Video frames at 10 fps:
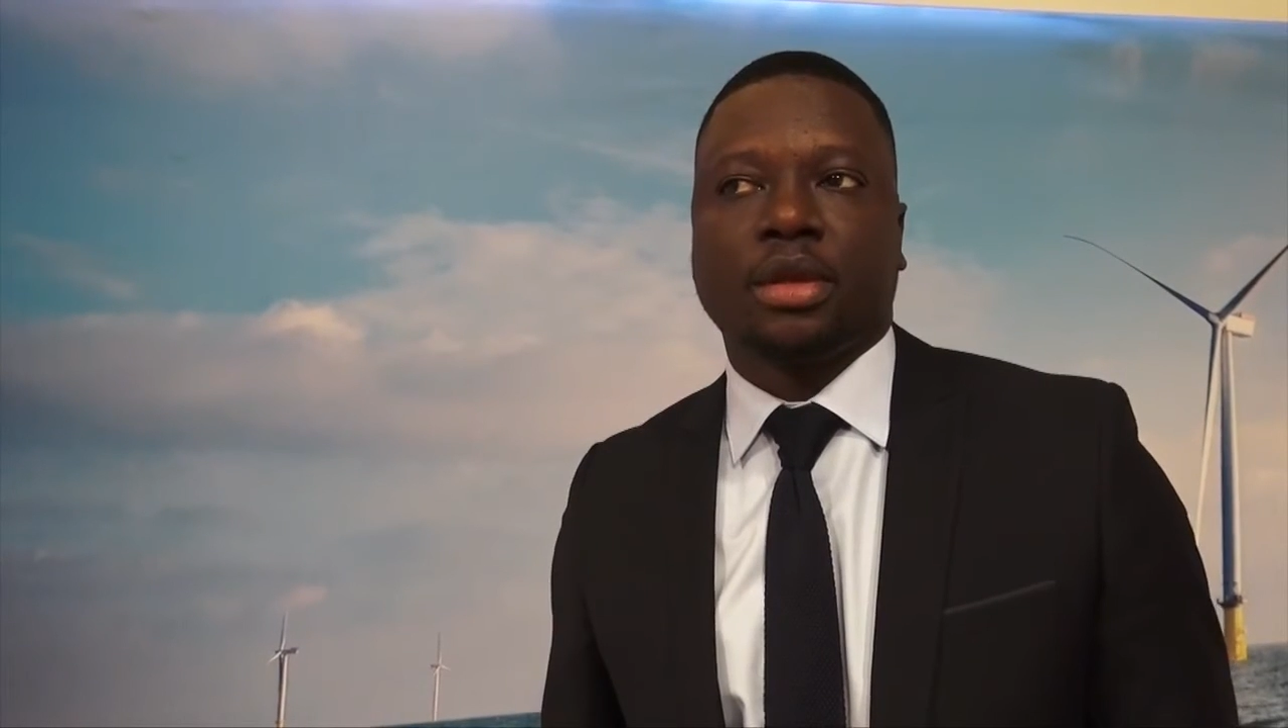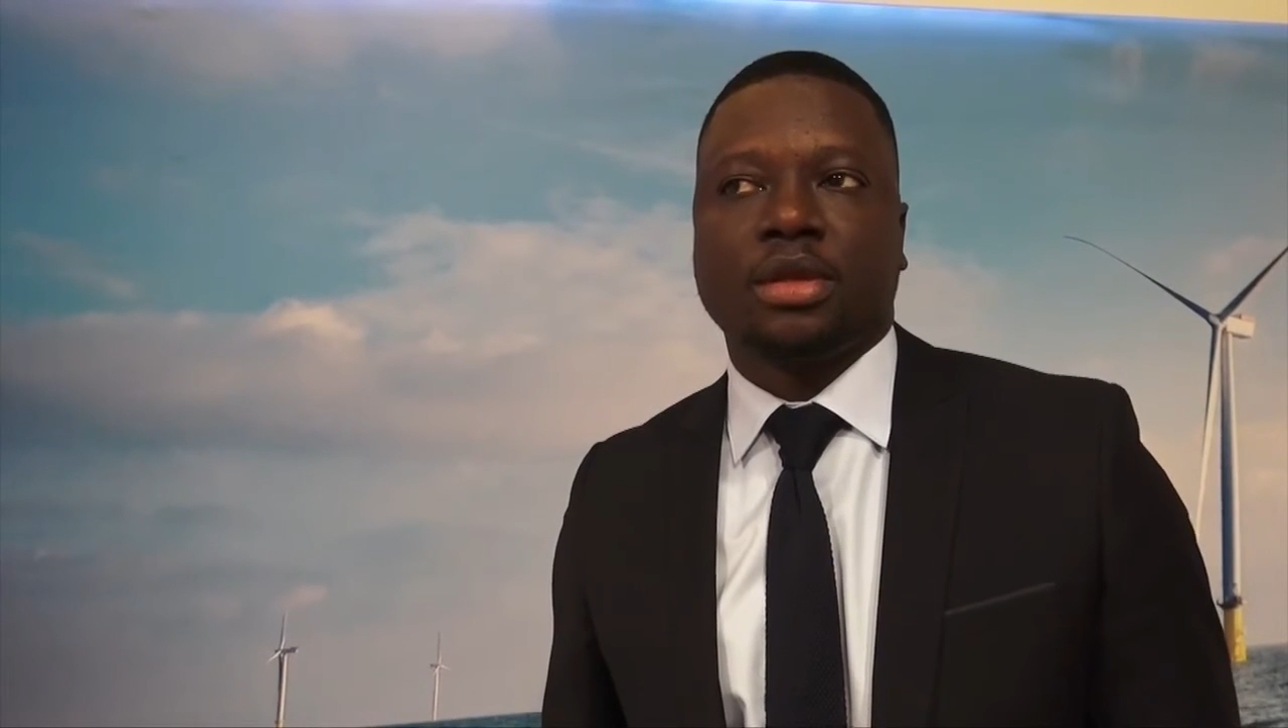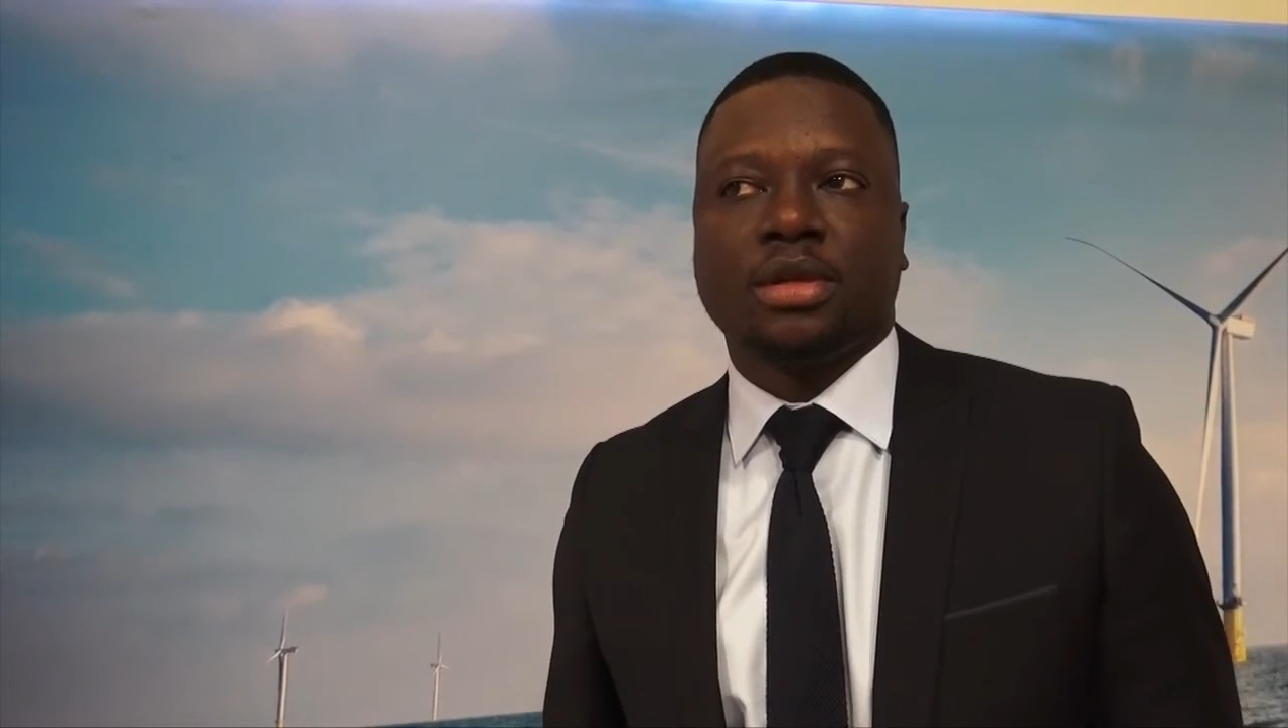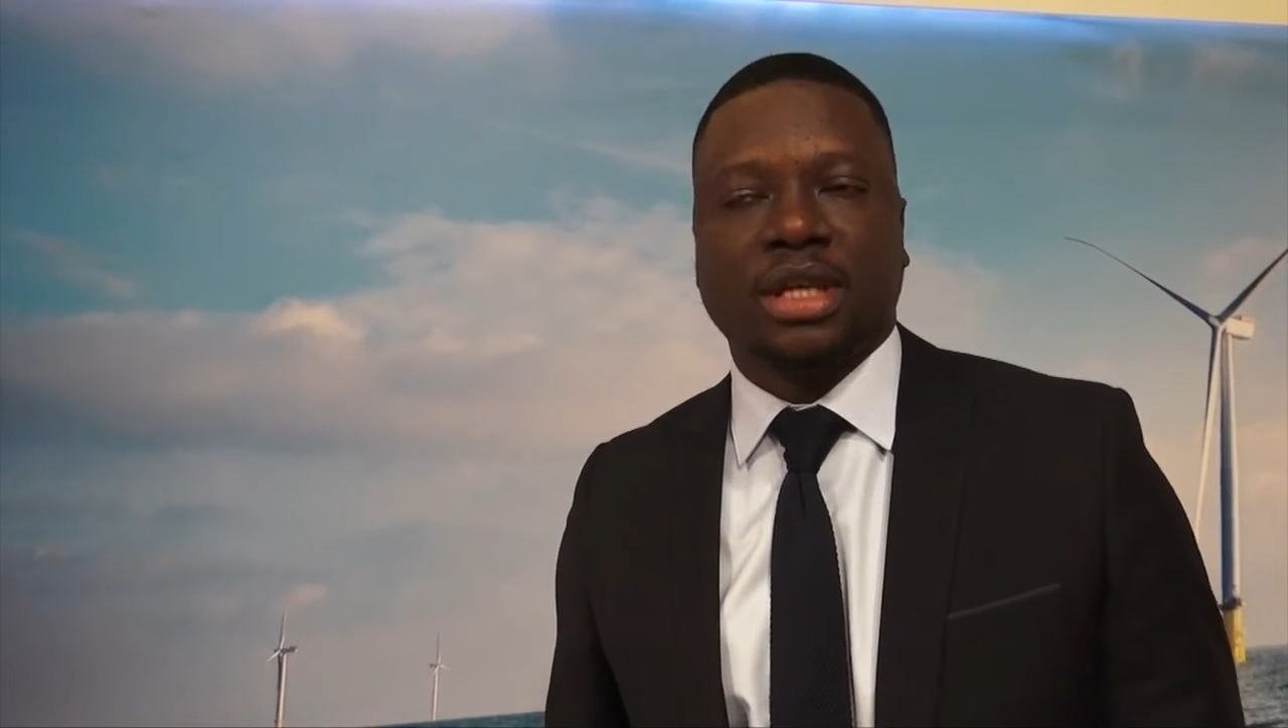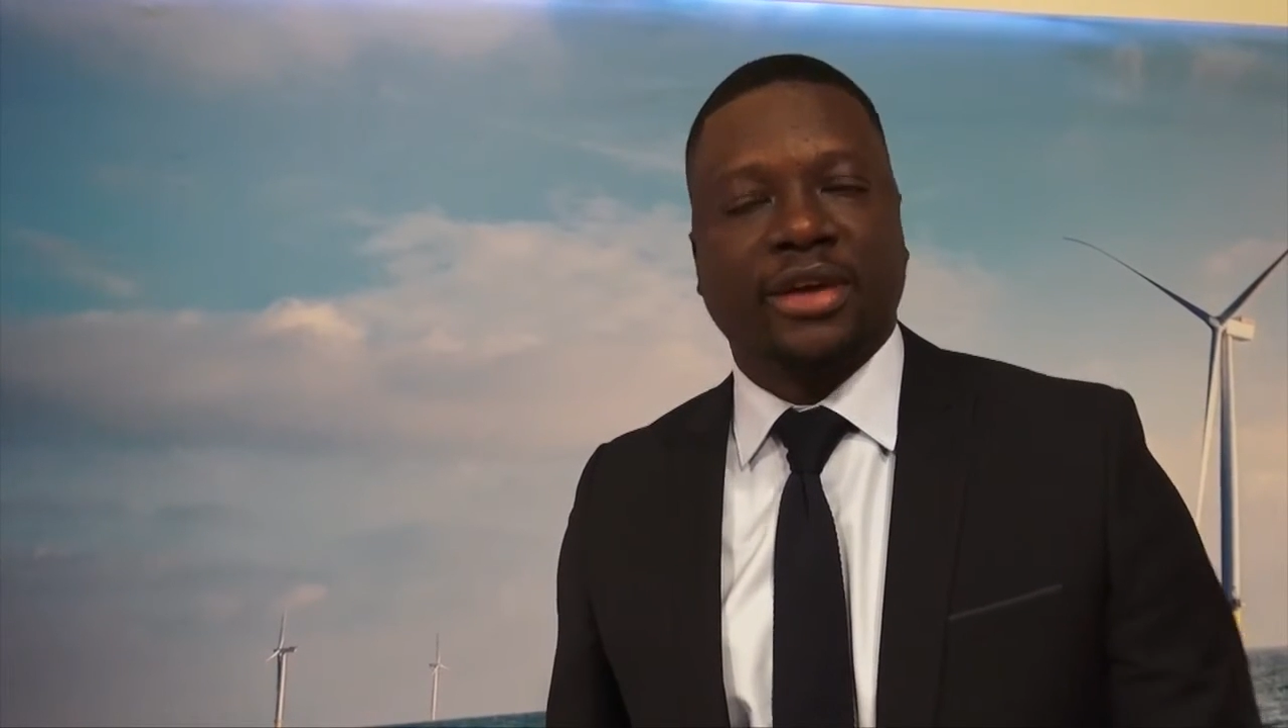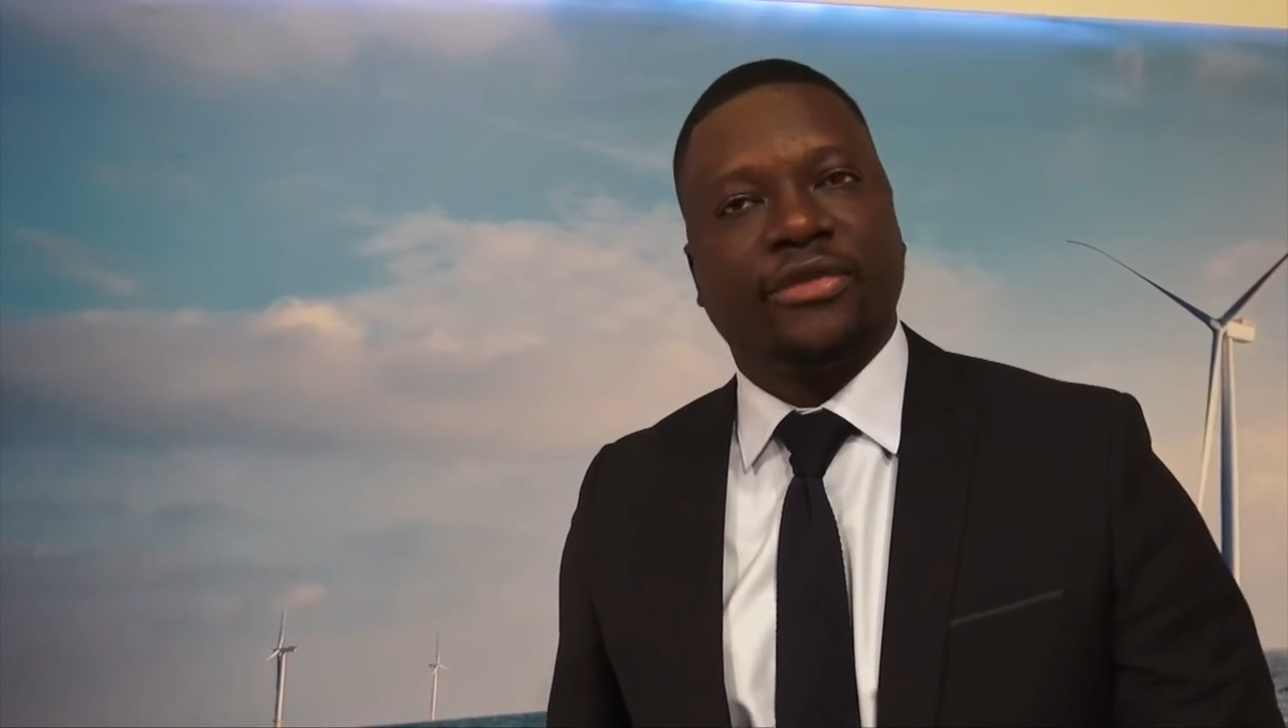those are